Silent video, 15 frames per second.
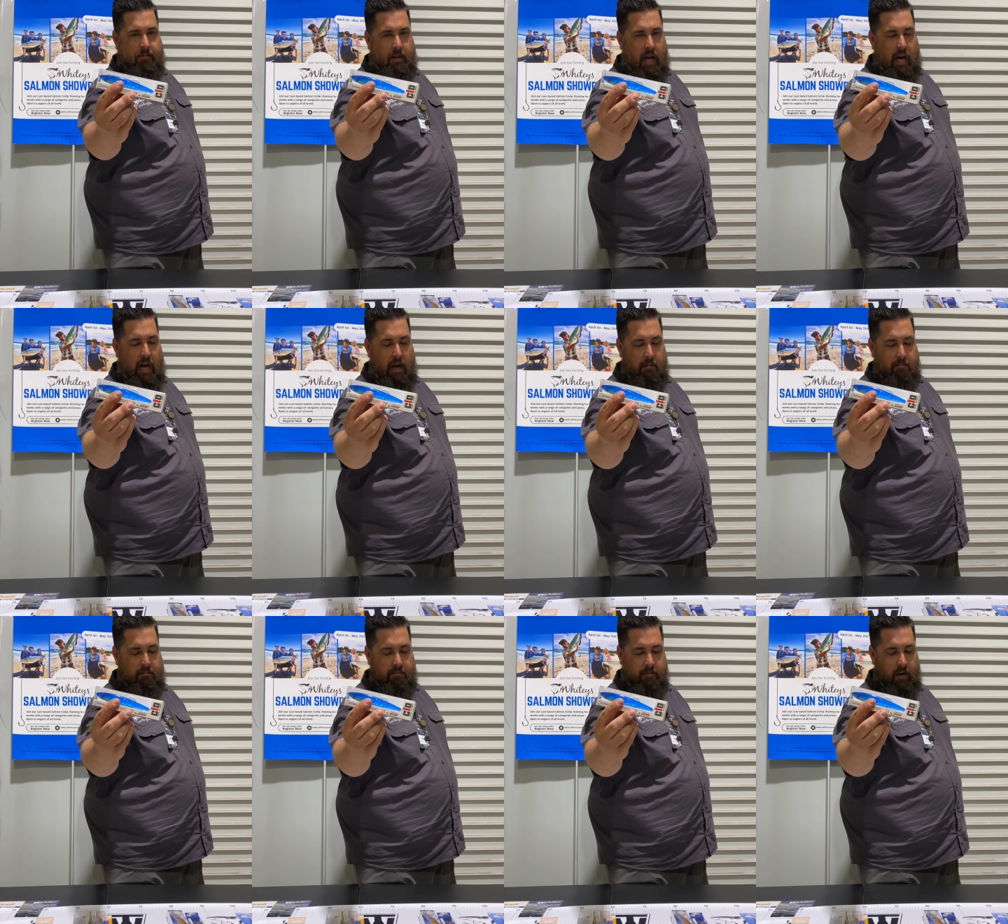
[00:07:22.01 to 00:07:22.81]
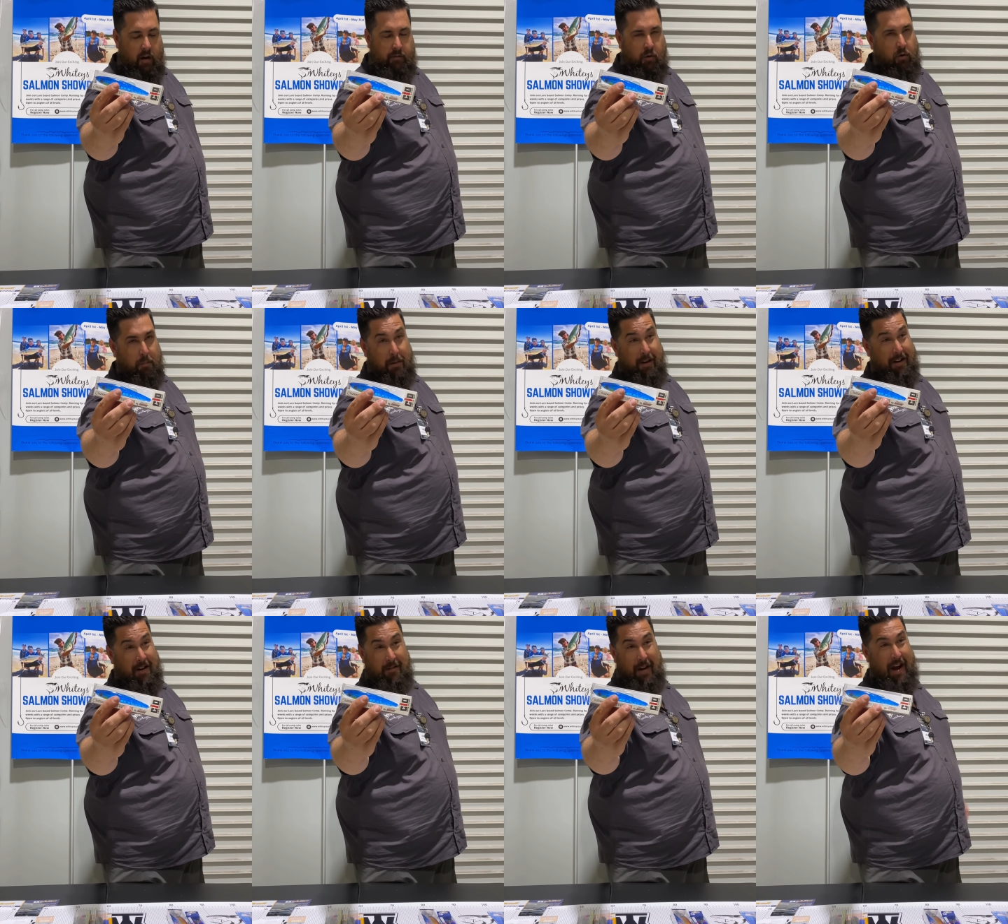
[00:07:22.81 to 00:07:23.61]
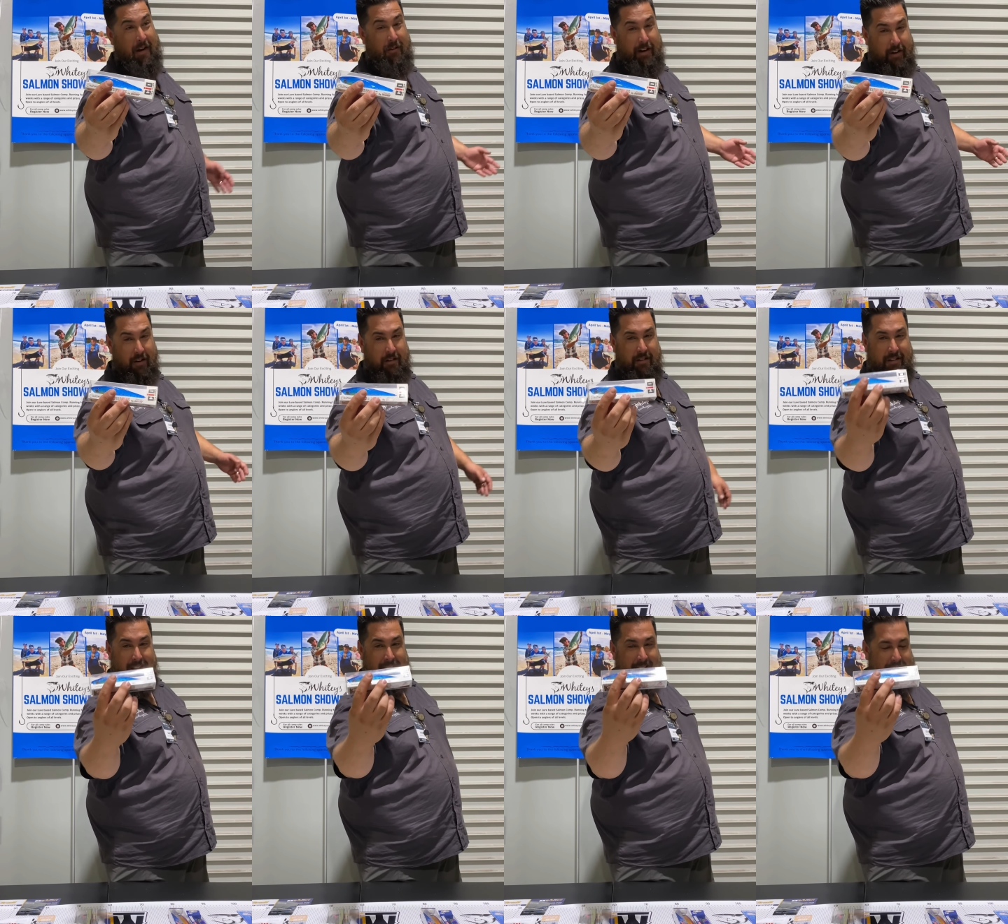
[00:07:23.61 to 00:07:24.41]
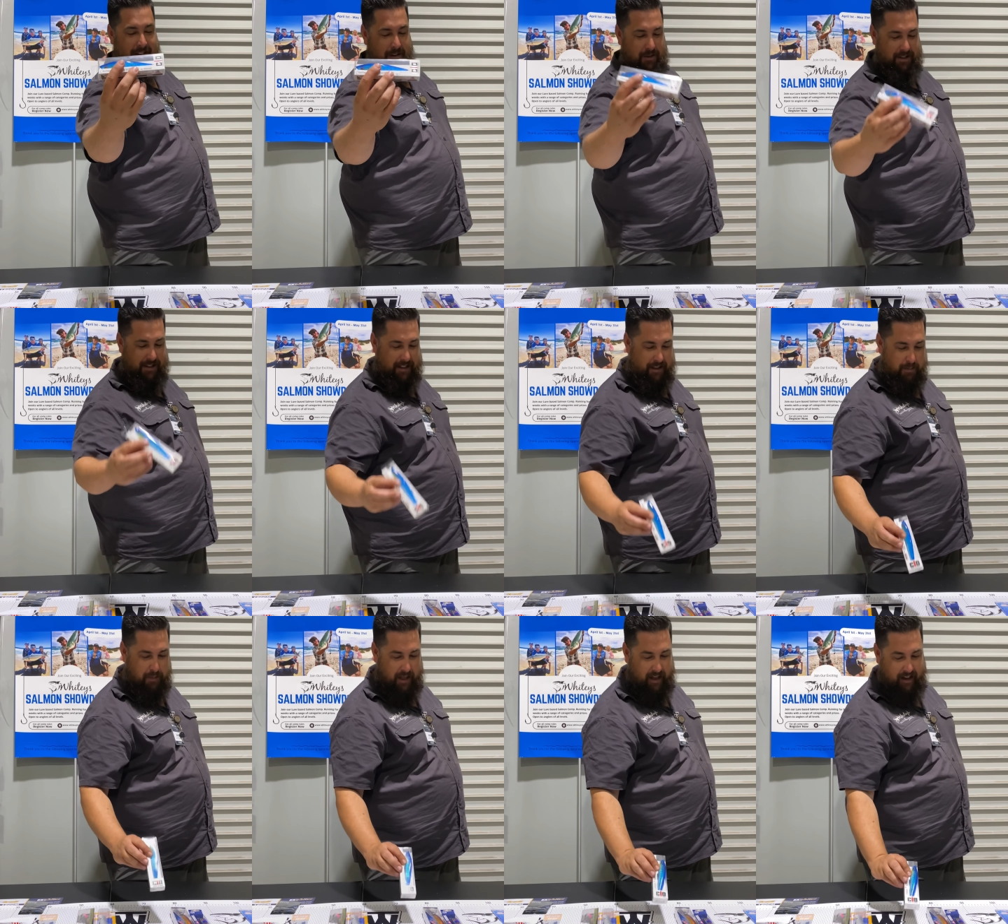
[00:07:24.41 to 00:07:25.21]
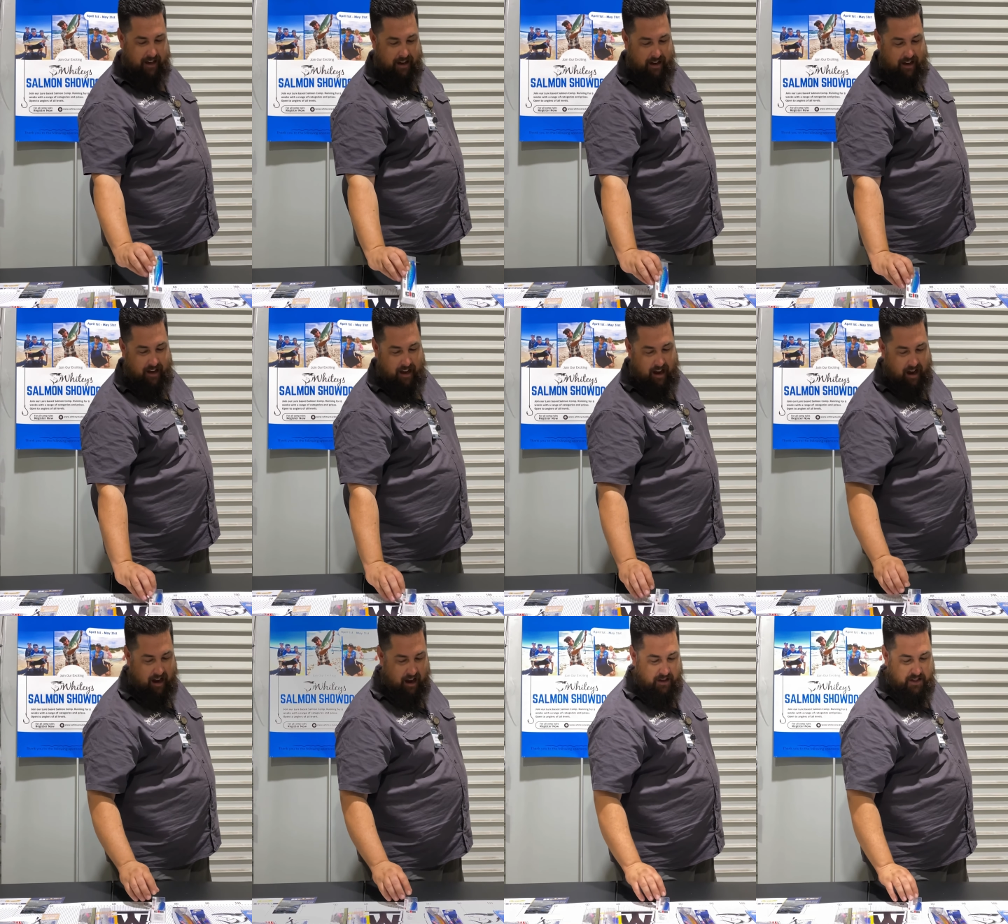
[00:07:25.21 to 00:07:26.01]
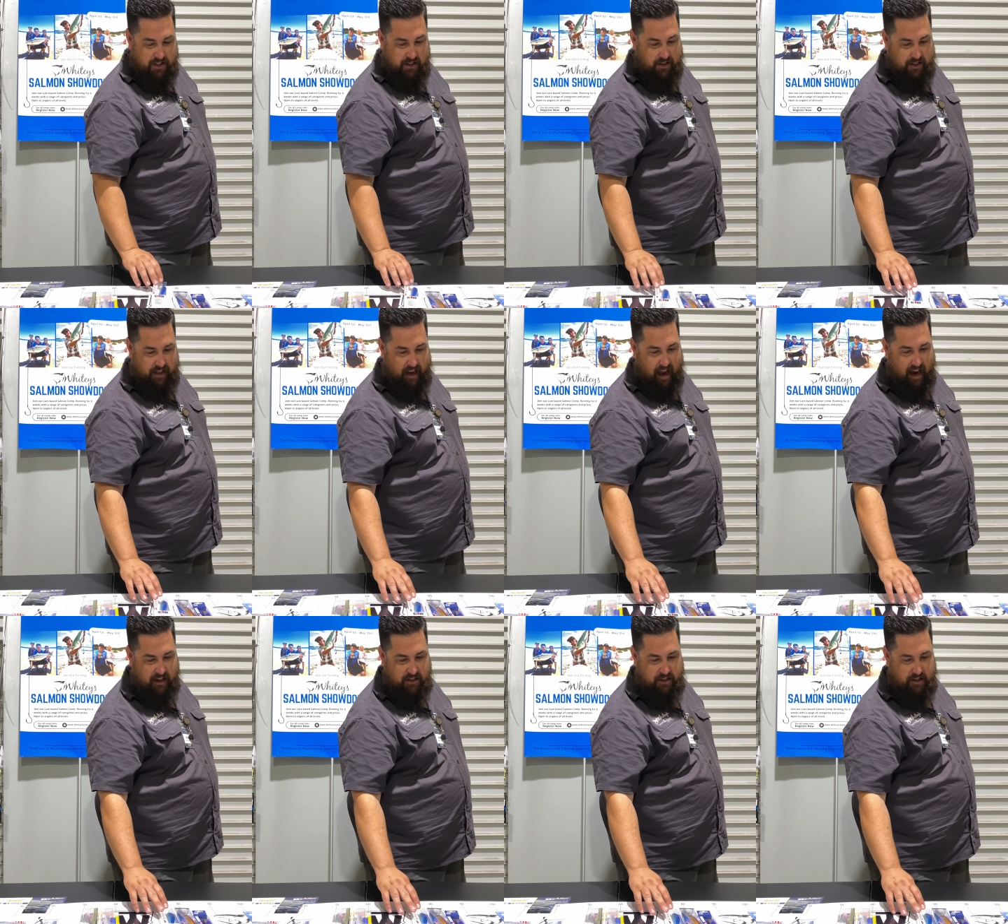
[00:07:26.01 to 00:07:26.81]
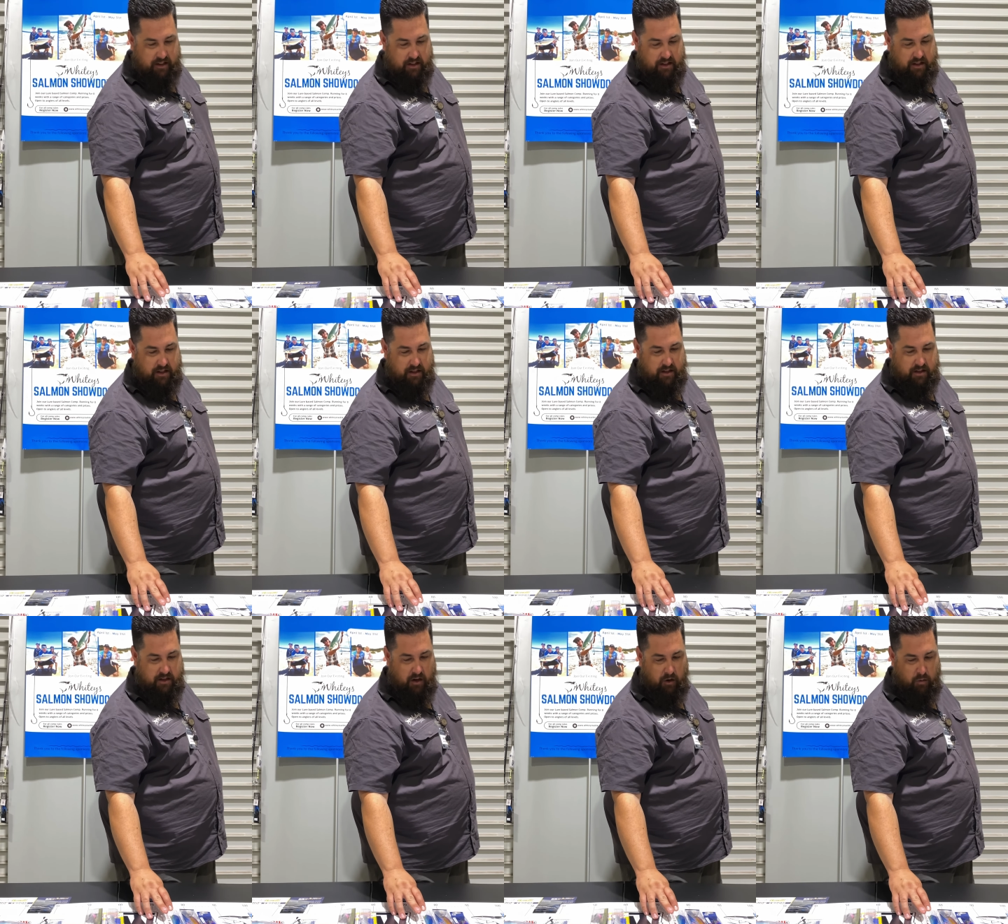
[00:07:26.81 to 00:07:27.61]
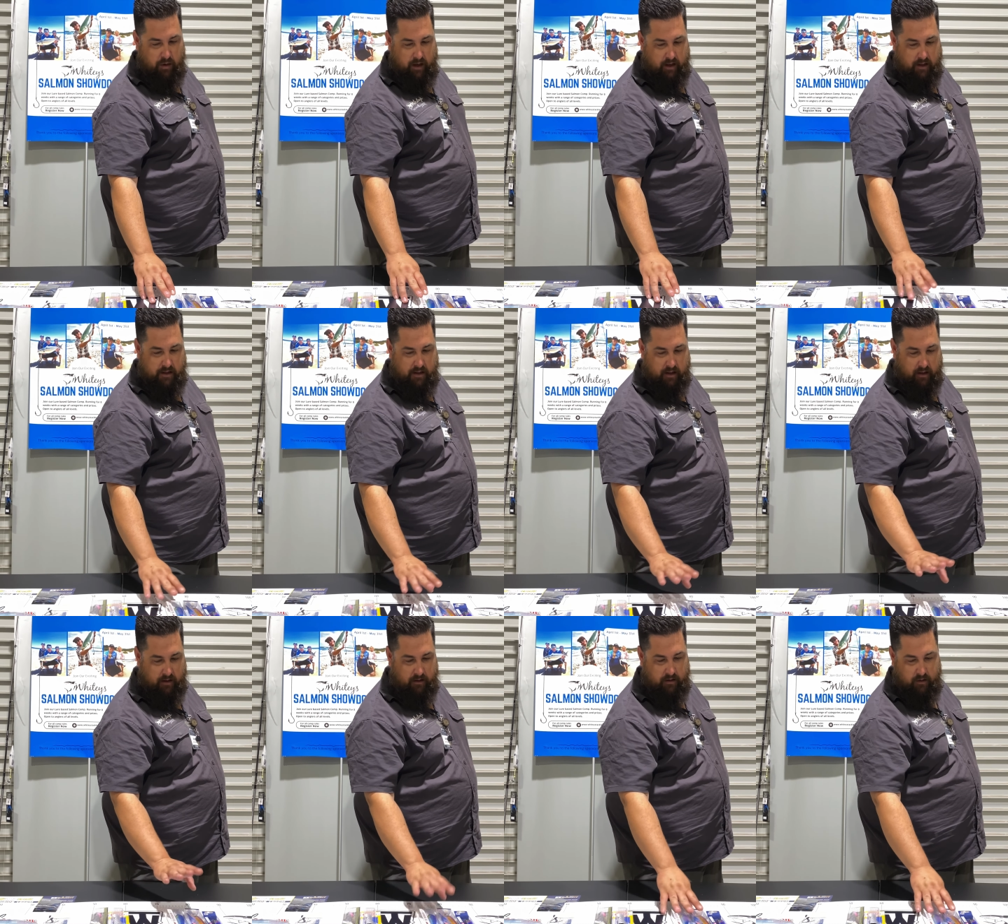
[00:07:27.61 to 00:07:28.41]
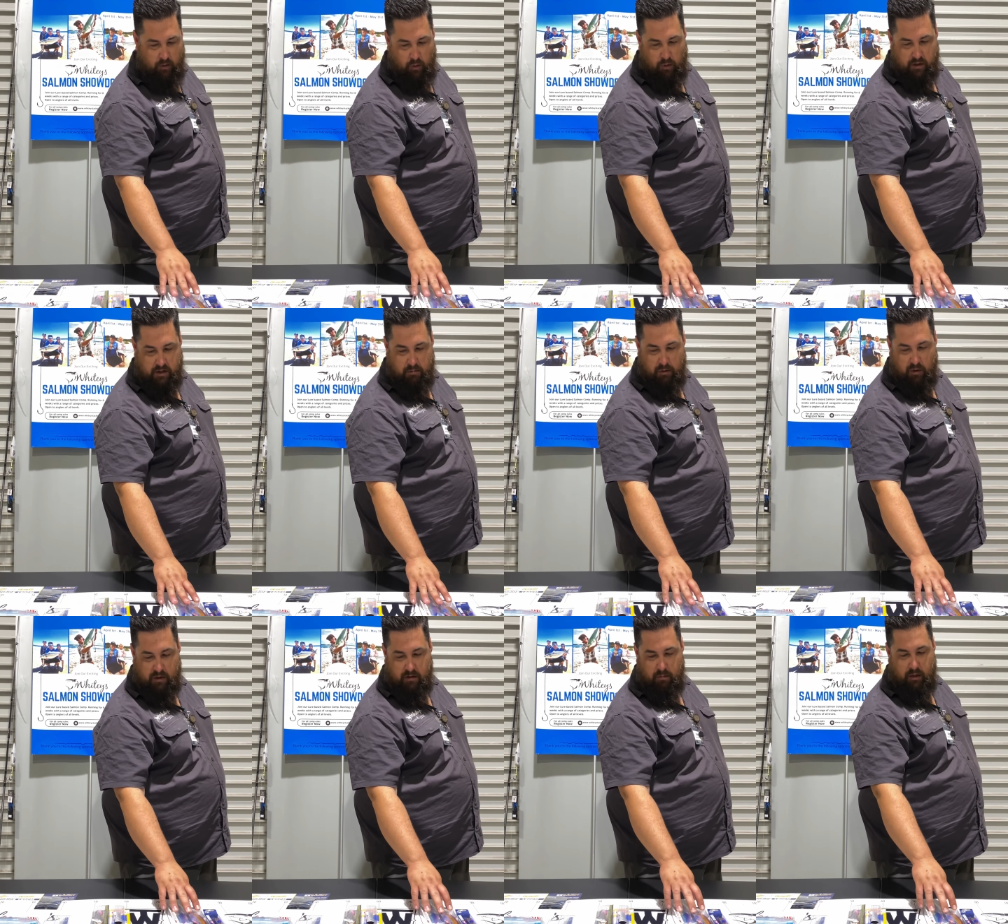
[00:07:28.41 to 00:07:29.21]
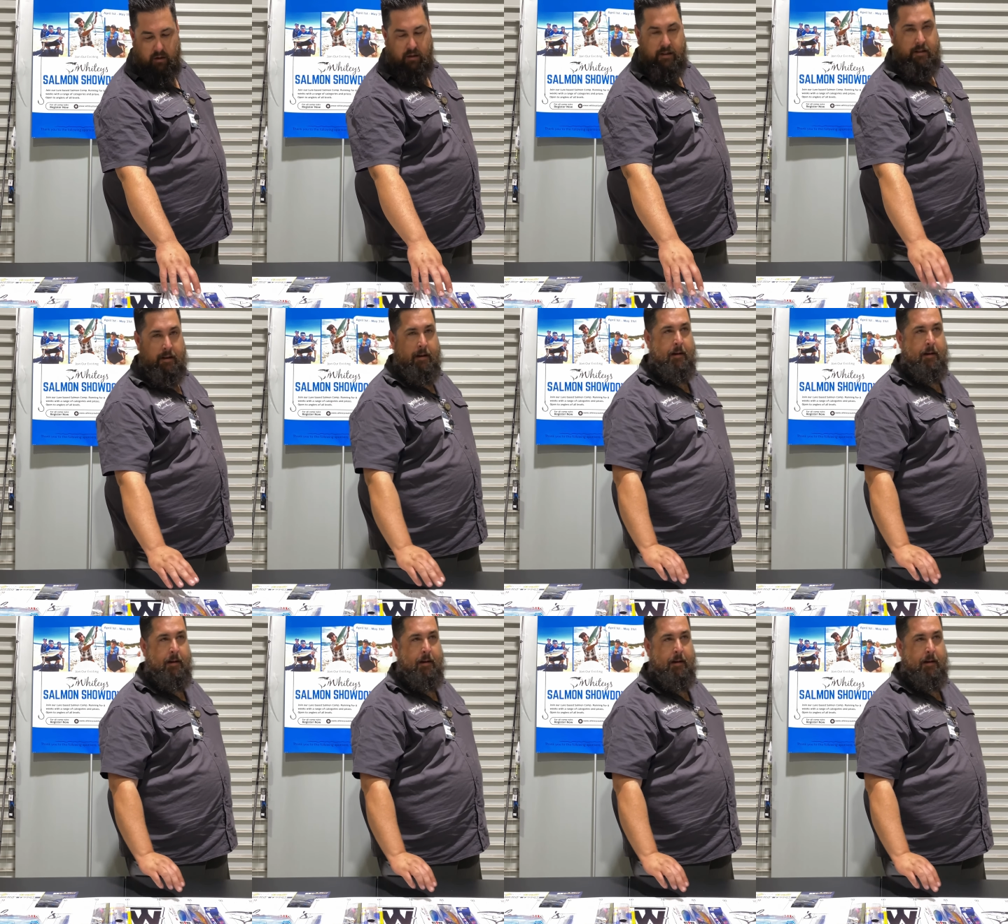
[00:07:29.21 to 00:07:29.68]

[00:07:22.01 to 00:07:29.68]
I've caught plenty of herring on lures this big, just because their action is just so realistic. Awesome lures.